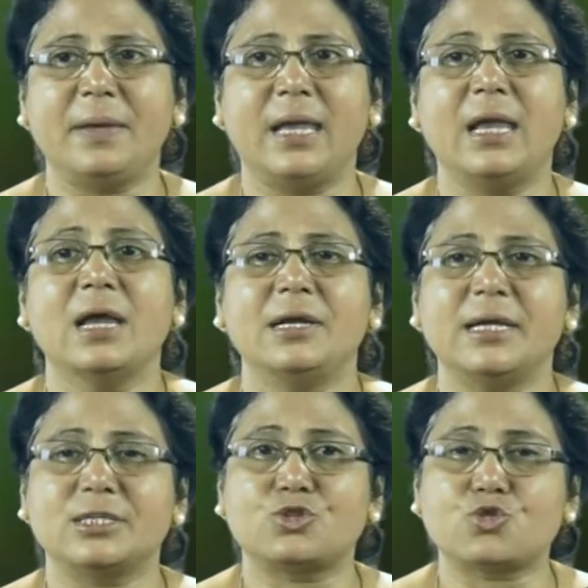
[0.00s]
be
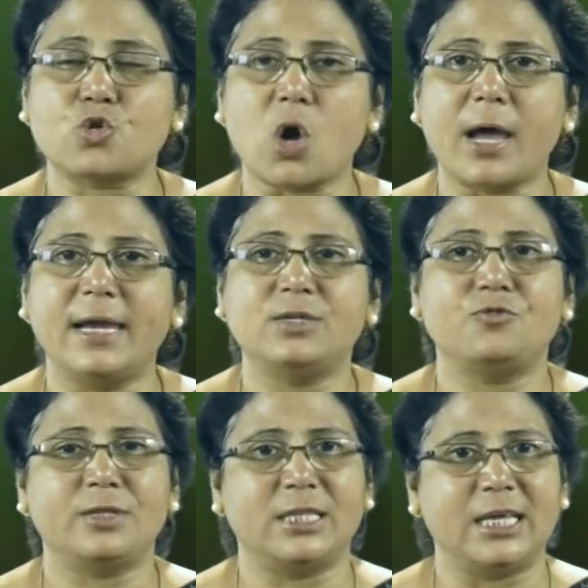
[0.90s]
destroyed
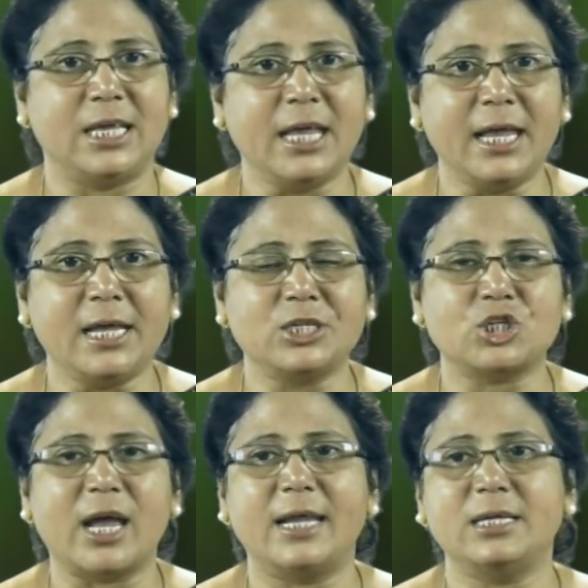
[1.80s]
with the heat
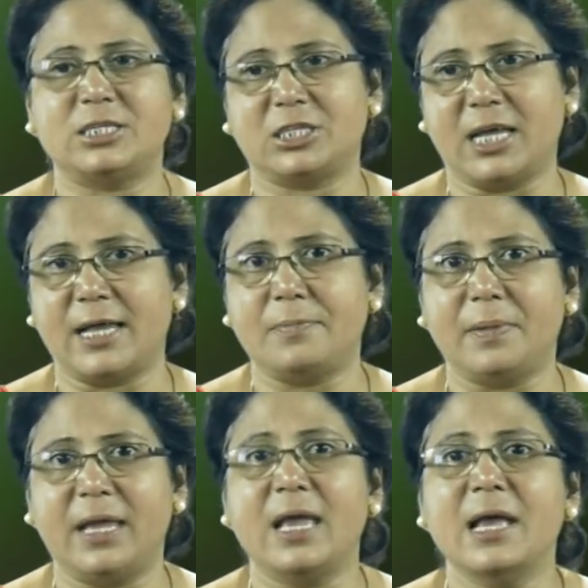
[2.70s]
and it can
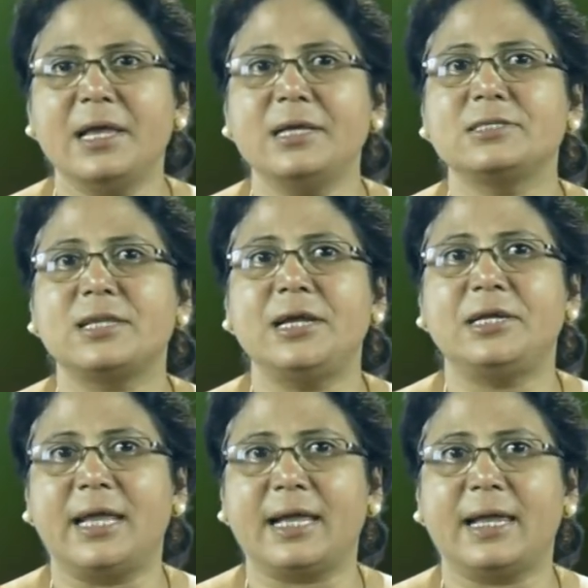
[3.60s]
be easily
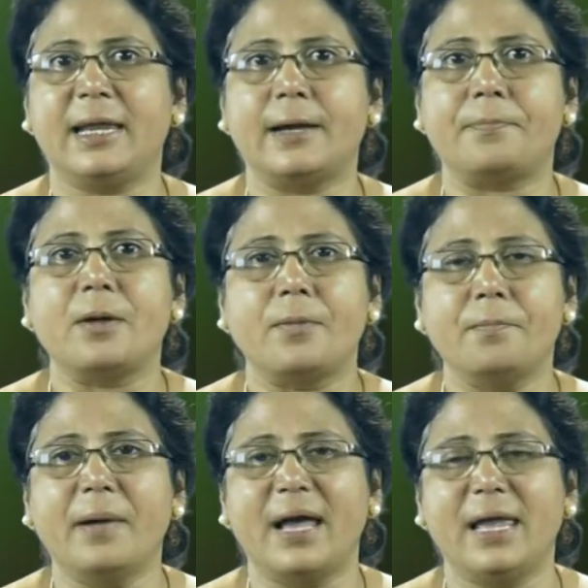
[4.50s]
taken up
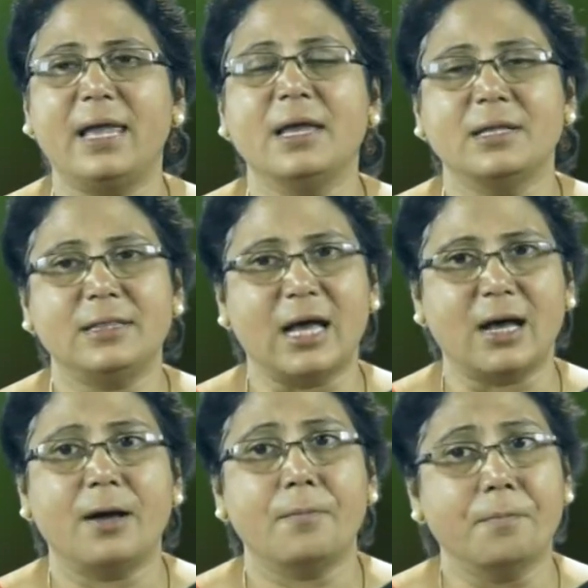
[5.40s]
by
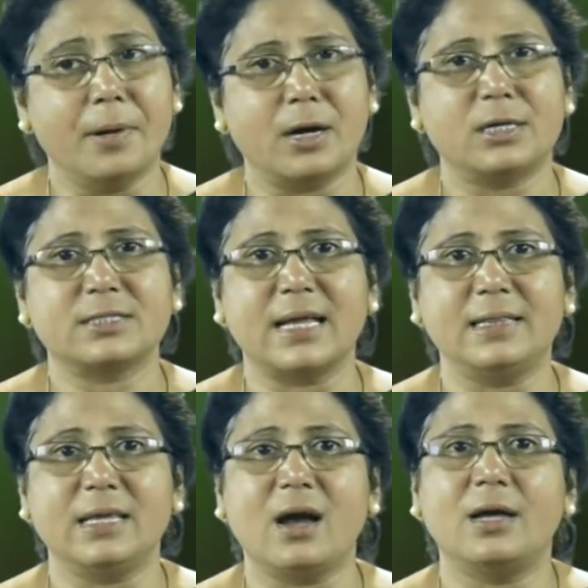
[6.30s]
the birds
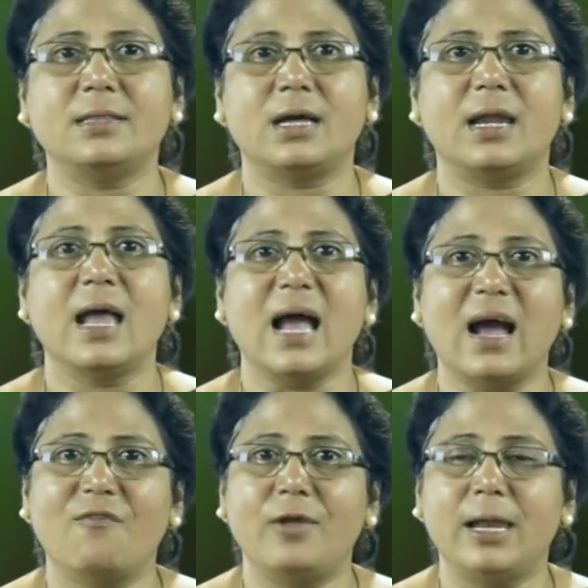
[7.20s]
and the other
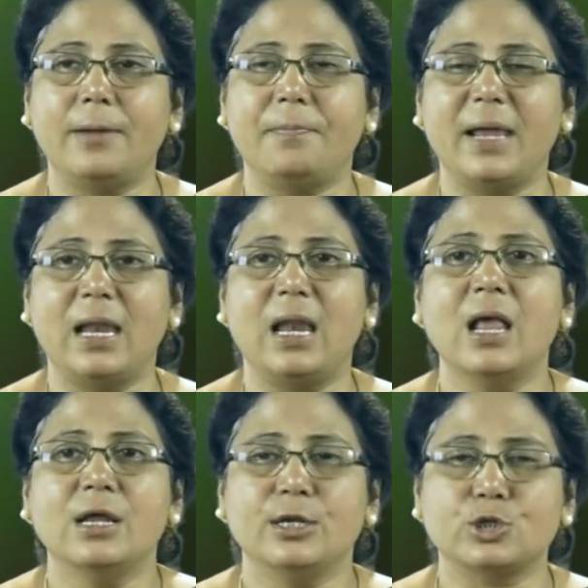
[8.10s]
available
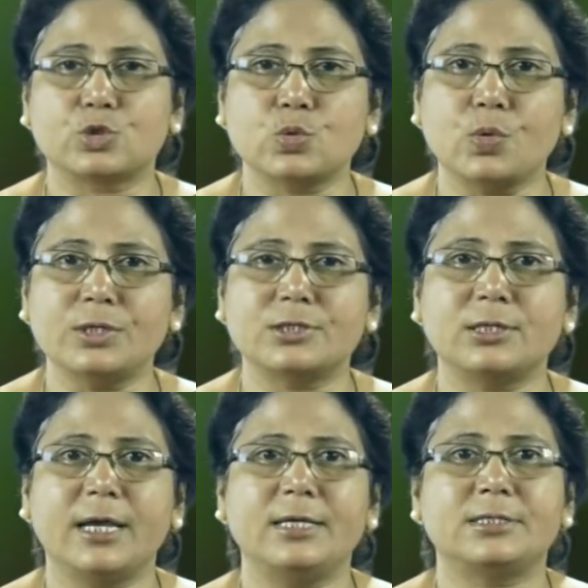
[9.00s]

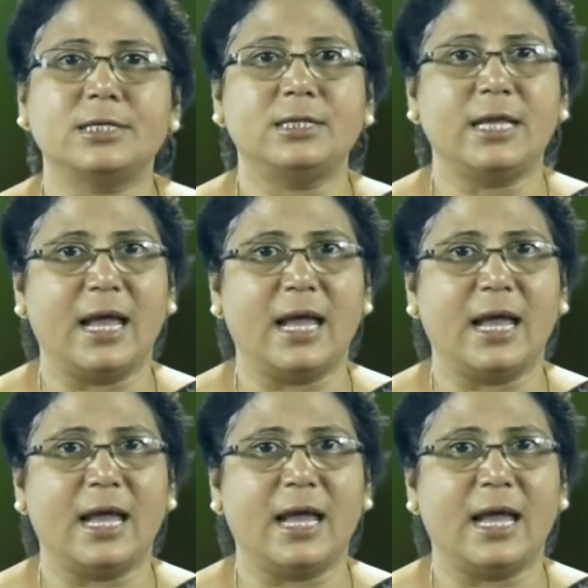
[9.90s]
resources in the